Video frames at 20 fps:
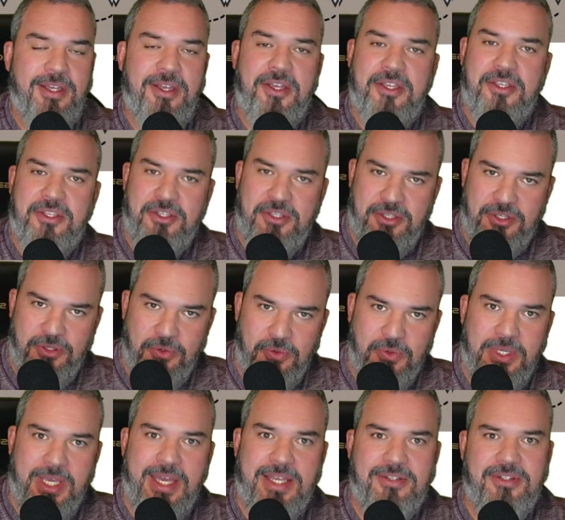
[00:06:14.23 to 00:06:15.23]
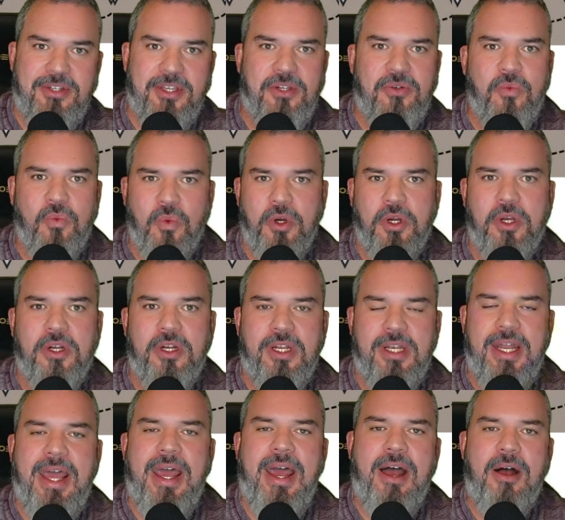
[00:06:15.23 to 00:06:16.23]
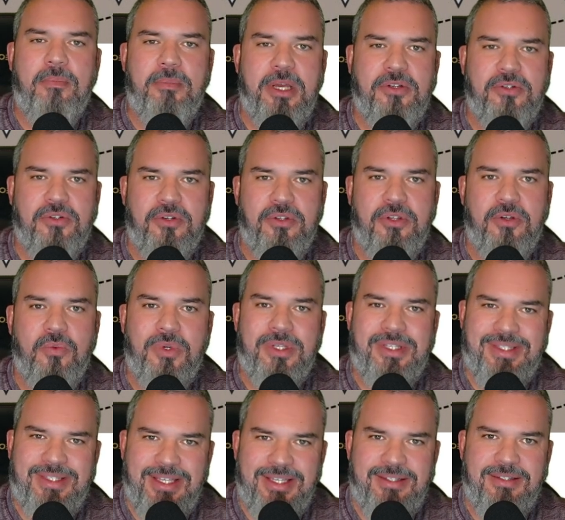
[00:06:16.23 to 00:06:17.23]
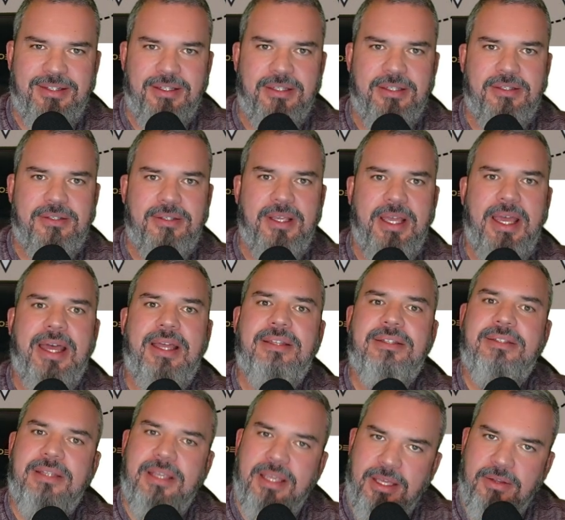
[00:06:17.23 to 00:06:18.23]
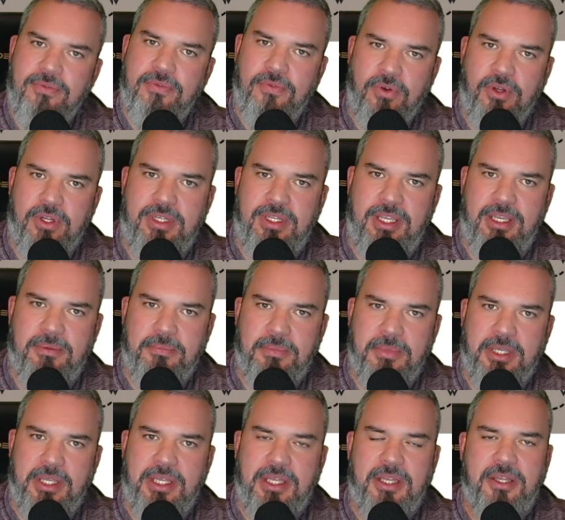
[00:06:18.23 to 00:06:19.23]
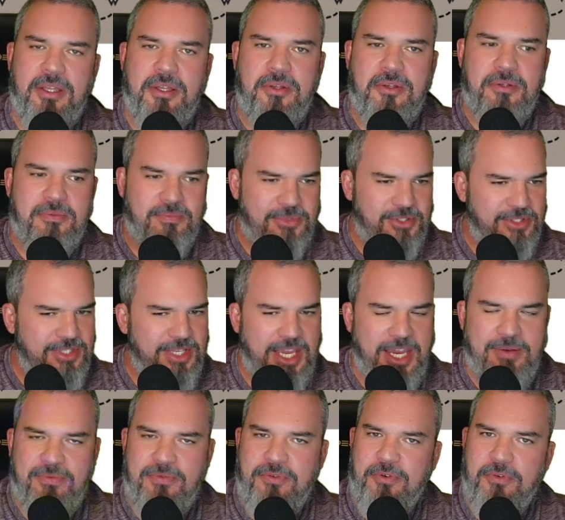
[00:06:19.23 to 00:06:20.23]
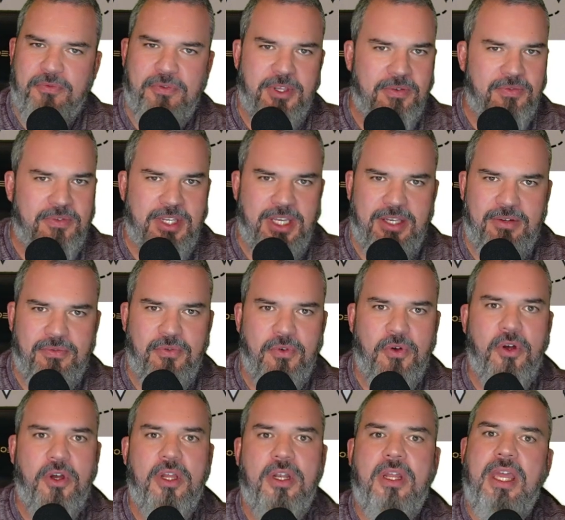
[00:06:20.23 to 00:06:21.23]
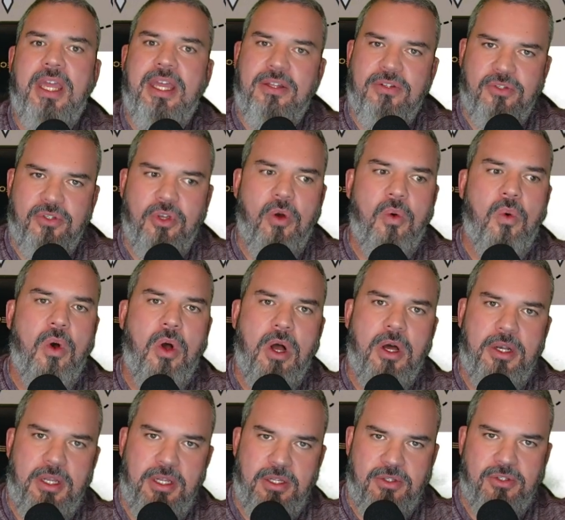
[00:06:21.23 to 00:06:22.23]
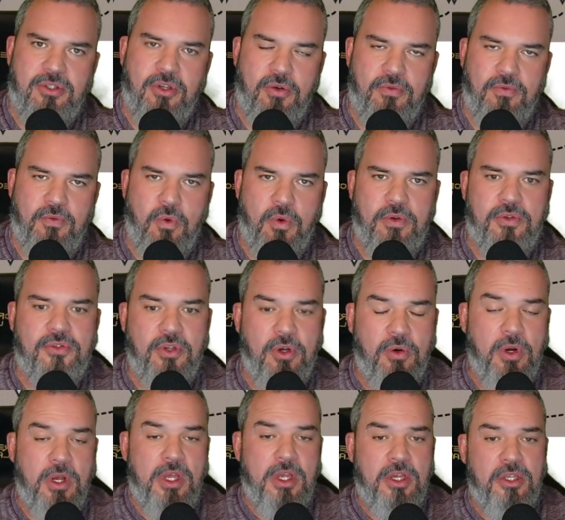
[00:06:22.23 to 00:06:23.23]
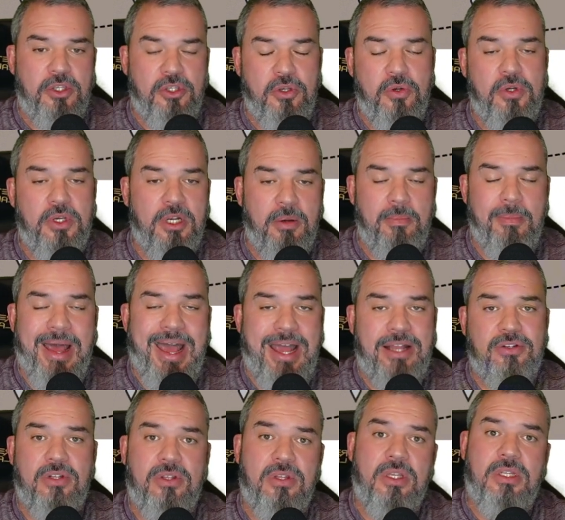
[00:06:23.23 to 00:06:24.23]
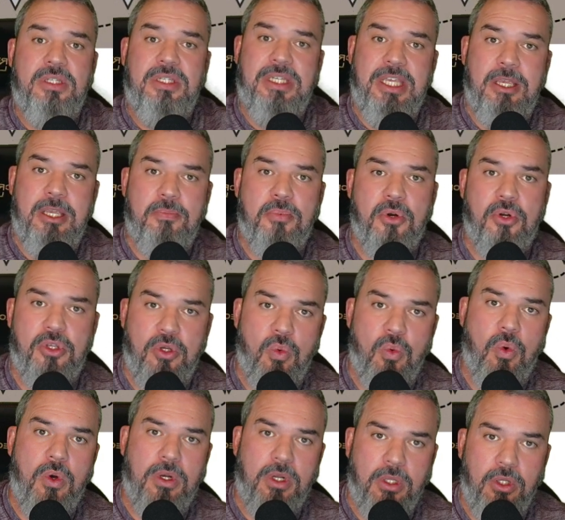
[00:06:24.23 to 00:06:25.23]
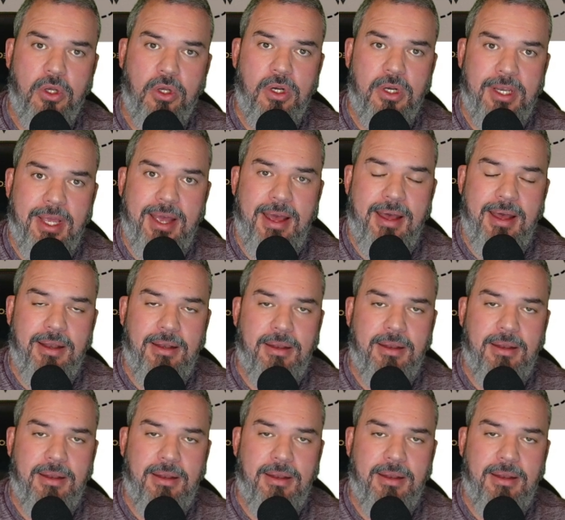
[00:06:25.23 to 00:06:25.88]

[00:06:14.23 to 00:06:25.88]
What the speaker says: You guessed it. We're going to now measure the resistance at 10 foot deep. Same for 15 foot and so on and so forth. So you can imagine the deeper you want to look at,